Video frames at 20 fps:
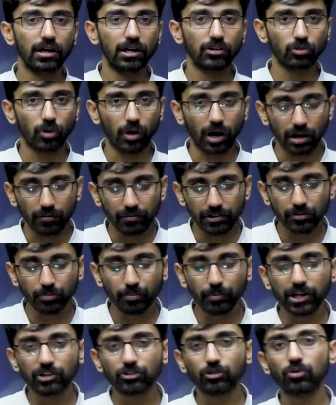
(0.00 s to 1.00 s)
So always
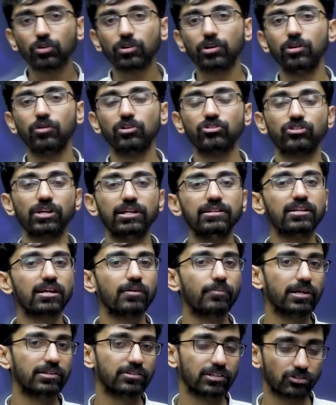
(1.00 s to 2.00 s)
make sure your strength
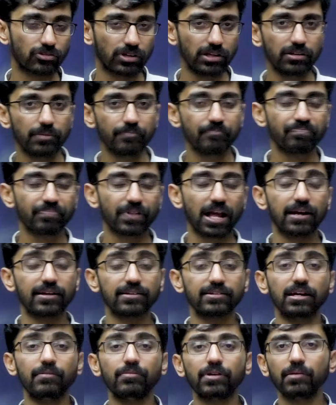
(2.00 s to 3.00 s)
remains a strength. At the
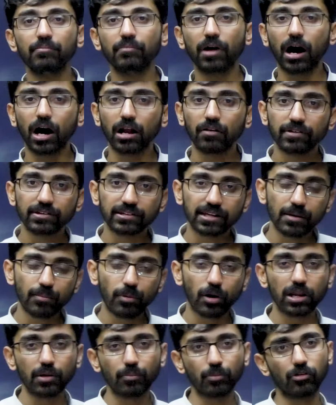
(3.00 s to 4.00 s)
same time, always keep
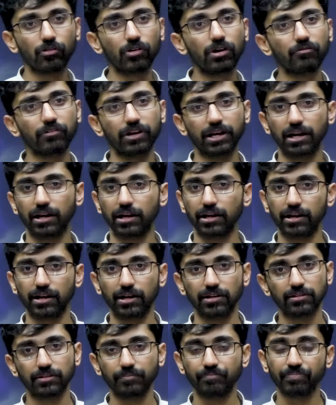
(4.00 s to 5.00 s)
on improving your weaker
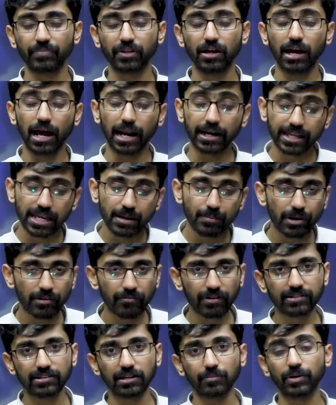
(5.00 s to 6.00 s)
areas, and keep
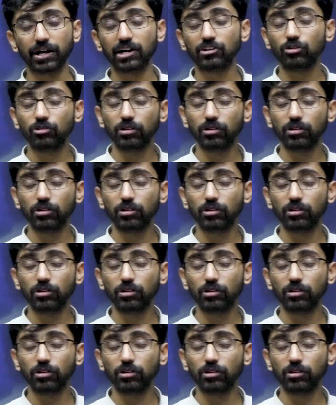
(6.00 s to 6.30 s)
revising, because